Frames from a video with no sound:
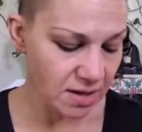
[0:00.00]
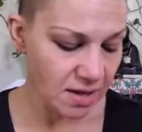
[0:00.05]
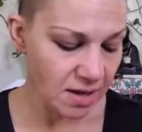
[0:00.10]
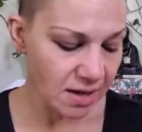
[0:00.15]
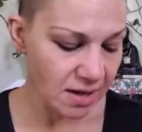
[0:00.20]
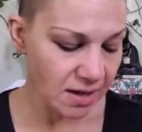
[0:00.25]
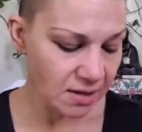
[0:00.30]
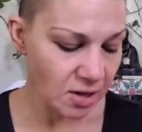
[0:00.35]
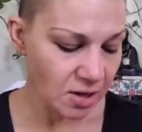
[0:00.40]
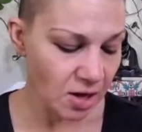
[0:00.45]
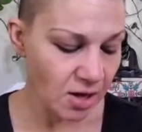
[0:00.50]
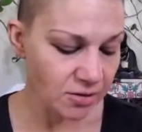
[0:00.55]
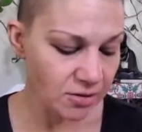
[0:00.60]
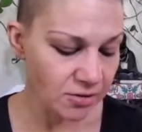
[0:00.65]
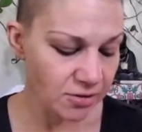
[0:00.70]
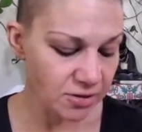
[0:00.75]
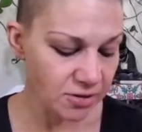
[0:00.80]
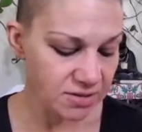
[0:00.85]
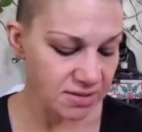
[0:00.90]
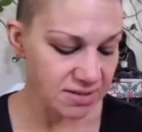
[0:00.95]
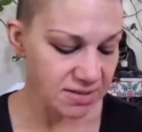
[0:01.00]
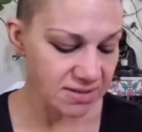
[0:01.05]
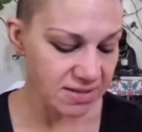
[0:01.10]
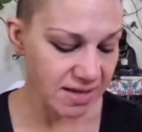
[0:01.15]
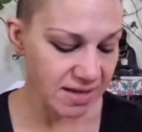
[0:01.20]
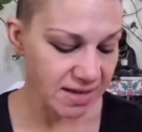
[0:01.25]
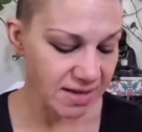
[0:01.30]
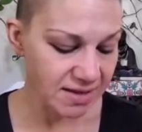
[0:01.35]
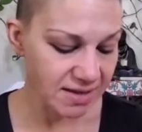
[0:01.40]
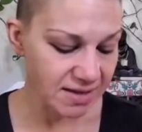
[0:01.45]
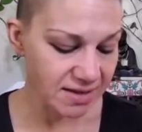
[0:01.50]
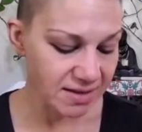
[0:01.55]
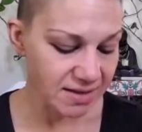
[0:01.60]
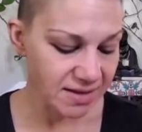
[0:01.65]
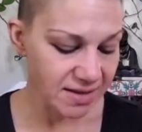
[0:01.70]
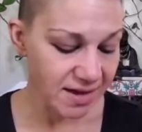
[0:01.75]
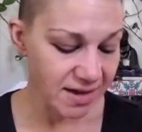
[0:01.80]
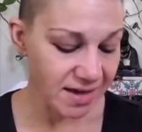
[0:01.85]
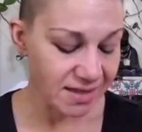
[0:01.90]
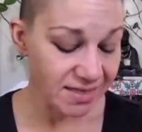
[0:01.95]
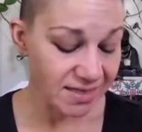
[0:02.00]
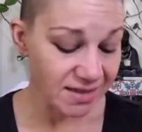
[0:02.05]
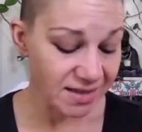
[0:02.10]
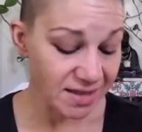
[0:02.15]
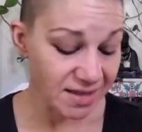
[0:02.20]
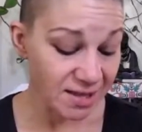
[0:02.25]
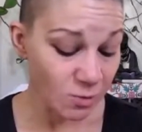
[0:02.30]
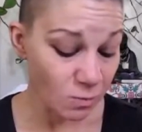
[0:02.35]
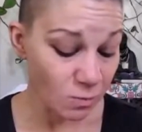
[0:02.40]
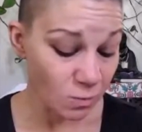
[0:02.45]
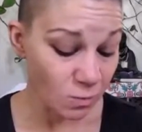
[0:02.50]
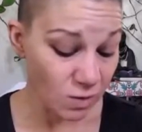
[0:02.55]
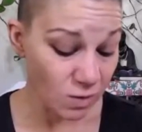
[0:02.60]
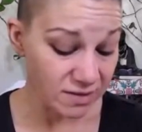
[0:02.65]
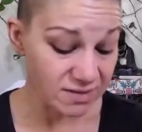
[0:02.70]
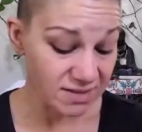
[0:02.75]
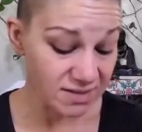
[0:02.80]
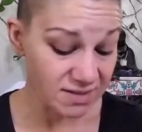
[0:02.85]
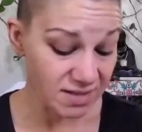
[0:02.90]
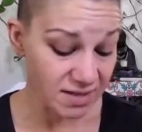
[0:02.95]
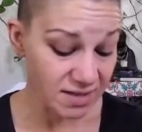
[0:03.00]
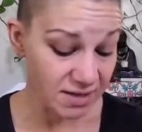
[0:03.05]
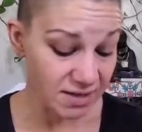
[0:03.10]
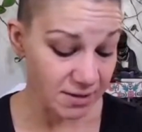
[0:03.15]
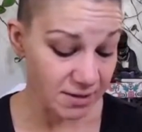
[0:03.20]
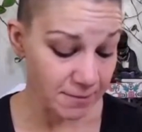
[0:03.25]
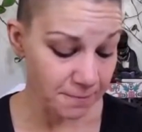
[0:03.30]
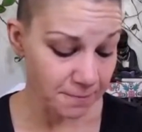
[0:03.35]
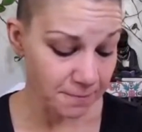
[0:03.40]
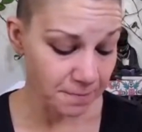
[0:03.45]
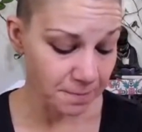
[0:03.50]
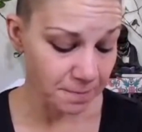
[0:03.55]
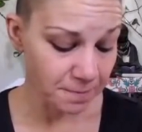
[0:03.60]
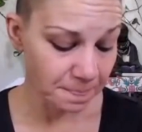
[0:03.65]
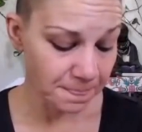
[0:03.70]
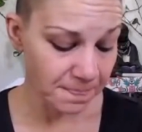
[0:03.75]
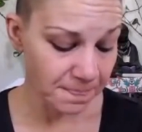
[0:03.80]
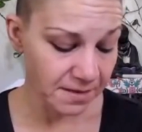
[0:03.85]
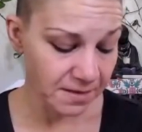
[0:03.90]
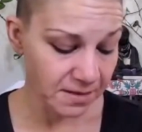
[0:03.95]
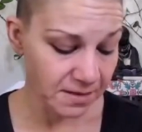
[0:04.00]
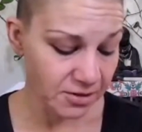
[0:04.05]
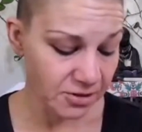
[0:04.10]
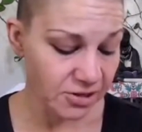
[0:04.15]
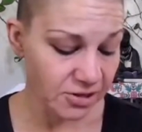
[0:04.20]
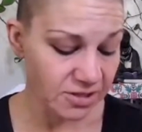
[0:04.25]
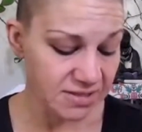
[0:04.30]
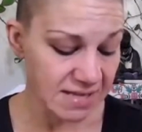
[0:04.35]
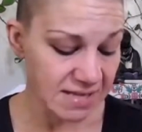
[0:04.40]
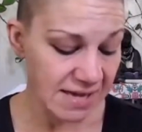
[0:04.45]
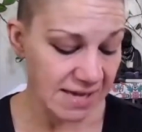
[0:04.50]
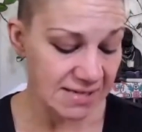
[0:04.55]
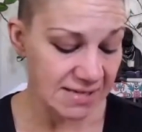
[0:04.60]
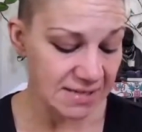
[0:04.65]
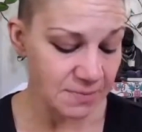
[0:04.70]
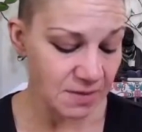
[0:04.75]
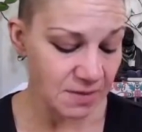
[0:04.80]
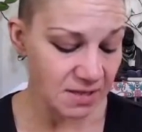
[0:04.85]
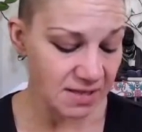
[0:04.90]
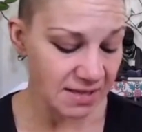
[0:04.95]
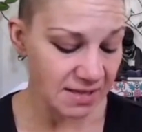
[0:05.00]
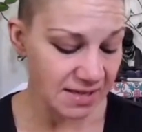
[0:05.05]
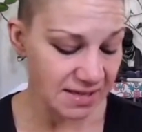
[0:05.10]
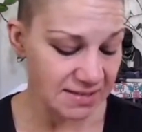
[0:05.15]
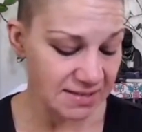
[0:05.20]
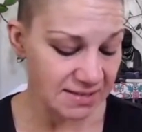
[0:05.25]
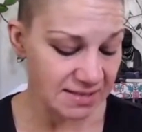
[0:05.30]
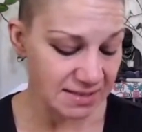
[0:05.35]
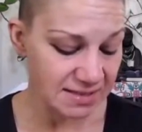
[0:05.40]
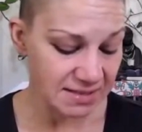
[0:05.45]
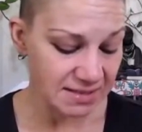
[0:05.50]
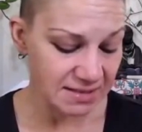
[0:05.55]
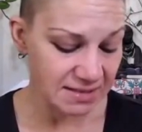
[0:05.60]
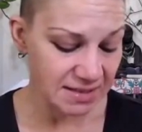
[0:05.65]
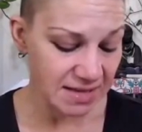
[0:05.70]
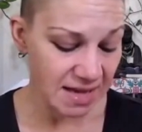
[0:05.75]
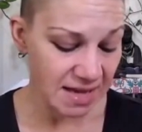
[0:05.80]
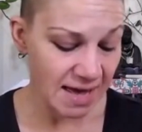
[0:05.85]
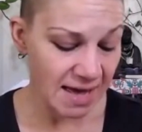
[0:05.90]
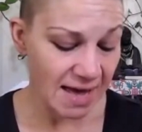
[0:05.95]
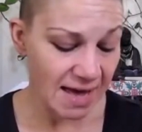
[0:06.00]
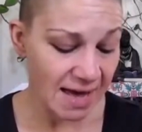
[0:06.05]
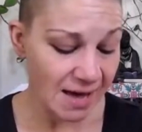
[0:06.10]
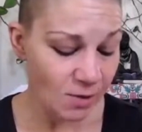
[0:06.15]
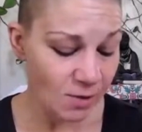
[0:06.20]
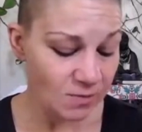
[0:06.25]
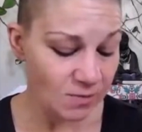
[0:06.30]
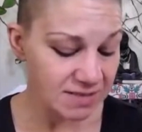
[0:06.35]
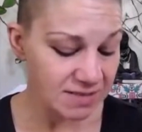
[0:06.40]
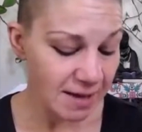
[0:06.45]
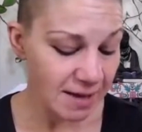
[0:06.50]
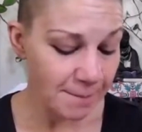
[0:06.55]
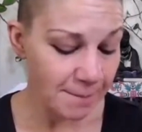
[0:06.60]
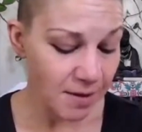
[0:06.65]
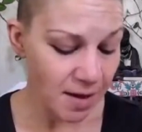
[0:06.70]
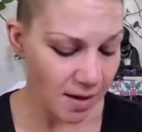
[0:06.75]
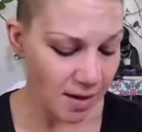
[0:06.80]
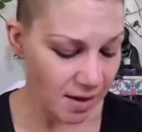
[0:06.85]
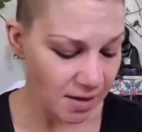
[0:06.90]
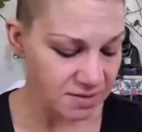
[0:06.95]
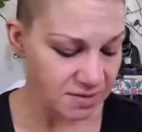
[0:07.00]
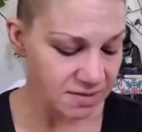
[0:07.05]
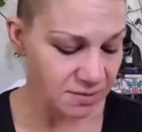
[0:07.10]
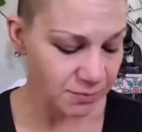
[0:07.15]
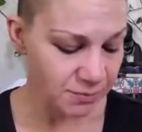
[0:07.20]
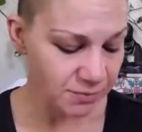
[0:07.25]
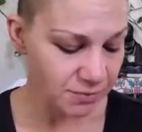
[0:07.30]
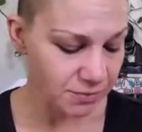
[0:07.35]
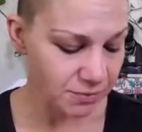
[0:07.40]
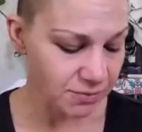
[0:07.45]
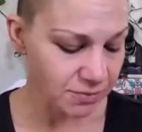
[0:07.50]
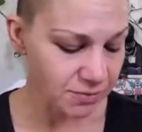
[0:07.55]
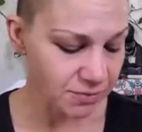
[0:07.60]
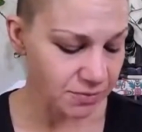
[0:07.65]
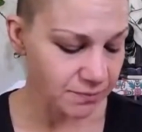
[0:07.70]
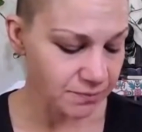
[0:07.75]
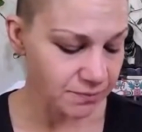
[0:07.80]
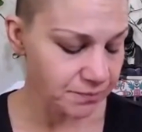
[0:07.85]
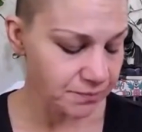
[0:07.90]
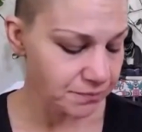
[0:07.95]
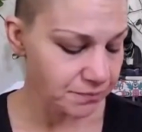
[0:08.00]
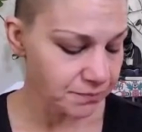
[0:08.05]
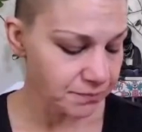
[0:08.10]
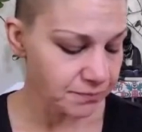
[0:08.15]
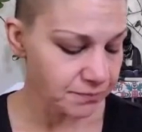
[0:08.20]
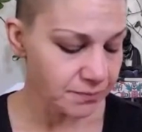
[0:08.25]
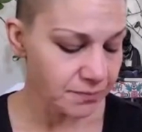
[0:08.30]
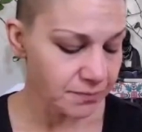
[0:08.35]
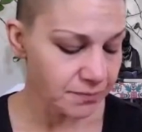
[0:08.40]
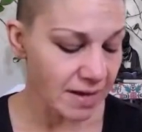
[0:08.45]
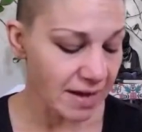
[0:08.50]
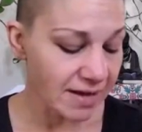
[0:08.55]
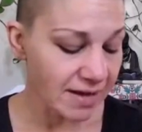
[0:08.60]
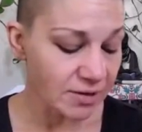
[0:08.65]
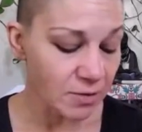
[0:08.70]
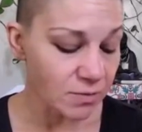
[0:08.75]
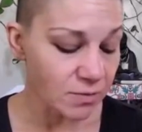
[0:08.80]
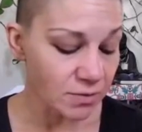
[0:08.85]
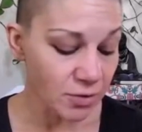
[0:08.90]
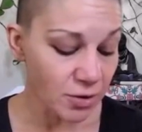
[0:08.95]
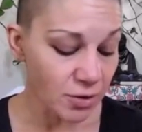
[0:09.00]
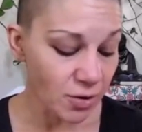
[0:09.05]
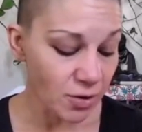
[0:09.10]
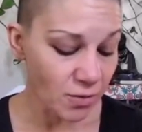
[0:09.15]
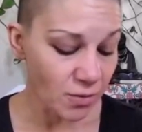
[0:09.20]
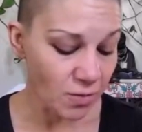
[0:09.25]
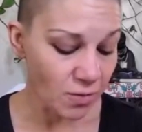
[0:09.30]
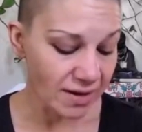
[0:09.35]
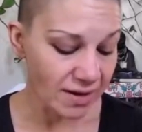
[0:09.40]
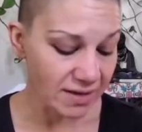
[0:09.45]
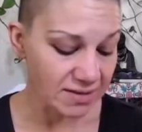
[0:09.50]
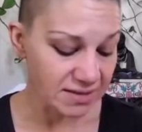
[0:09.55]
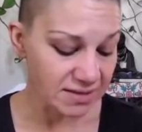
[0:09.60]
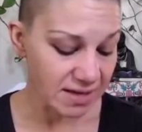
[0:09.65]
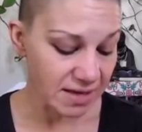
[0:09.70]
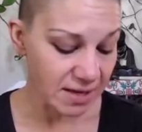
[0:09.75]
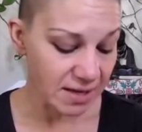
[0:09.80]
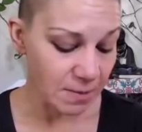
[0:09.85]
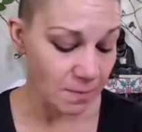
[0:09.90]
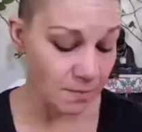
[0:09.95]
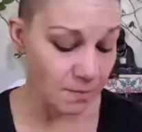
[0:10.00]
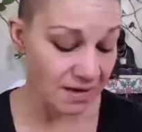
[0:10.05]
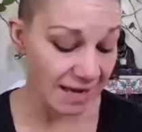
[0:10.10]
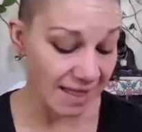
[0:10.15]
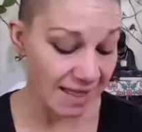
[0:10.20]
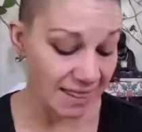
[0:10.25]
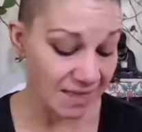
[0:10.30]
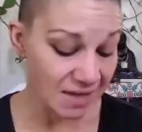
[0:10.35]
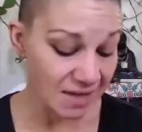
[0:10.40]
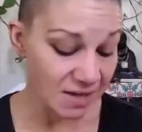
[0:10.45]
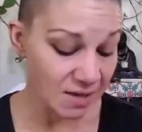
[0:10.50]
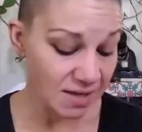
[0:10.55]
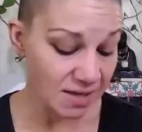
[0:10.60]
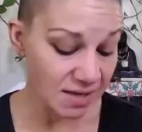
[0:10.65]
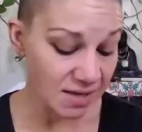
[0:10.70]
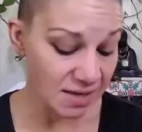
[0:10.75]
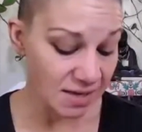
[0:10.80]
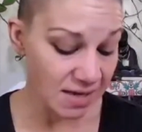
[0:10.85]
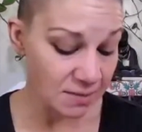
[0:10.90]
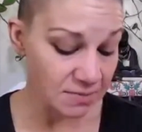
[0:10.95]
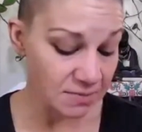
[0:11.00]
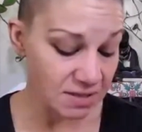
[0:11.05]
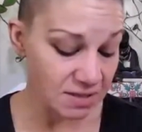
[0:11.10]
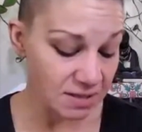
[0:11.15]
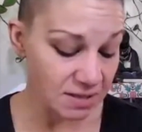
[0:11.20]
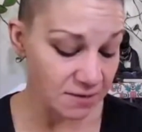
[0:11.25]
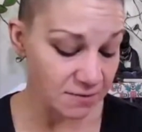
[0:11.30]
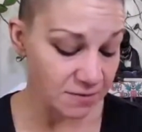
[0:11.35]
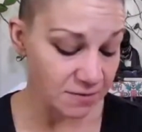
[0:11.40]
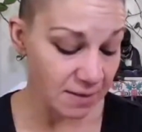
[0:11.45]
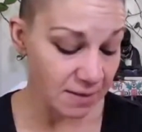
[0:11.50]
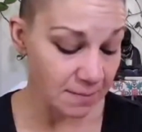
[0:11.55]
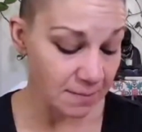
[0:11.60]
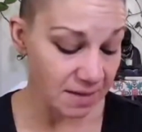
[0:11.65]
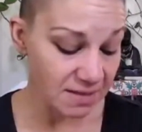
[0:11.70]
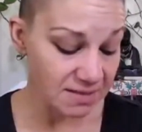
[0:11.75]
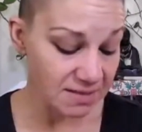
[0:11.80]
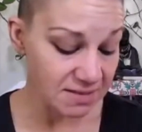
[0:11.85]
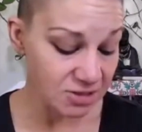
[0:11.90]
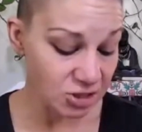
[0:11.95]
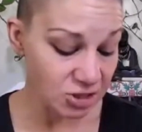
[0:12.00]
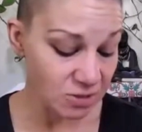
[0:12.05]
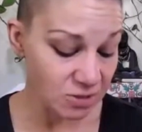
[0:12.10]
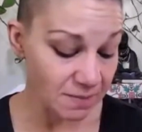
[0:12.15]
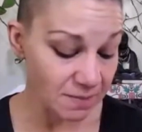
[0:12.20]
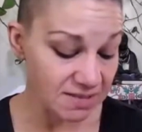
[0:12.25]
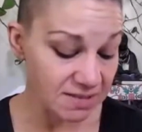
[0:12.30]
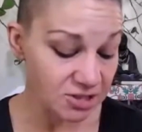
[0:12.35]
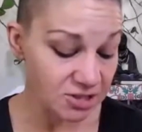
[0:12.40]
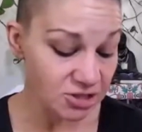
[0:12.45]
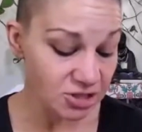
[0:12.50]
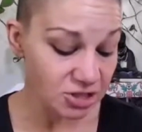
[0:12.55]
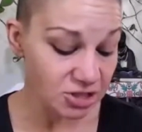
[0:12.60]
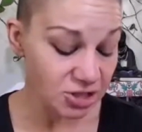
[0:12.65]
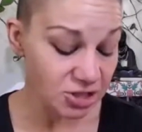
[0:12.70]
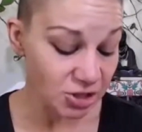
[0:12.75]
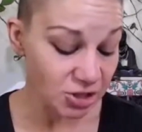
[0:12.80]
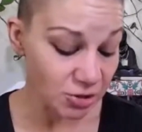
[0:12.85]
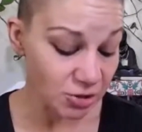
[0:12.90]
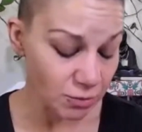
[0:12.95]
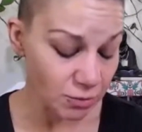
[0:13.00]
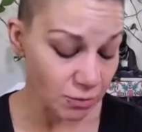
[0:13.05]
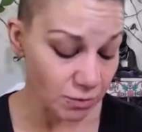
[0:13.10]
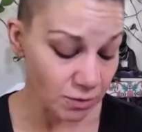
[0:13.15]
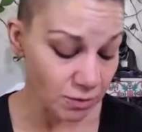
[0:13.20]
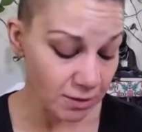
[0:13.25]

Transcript: I caught Curtis's eye. I think he was there. Curtis handed me the canteen. How is that possible? I don't know, I said, but I think he came to convey a message to you.